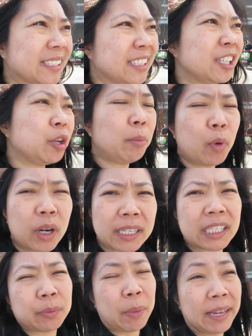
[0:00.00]
It's a little more
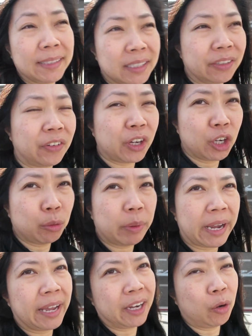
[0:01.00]
expensive here,
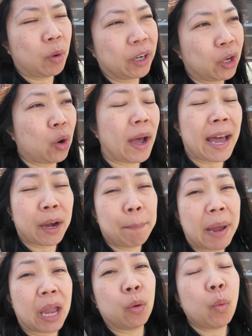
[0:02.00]
but I didn't want to go out of
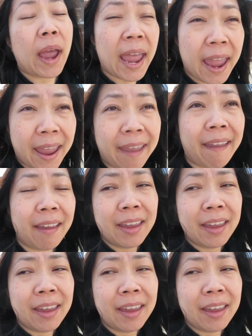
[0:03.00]
my way.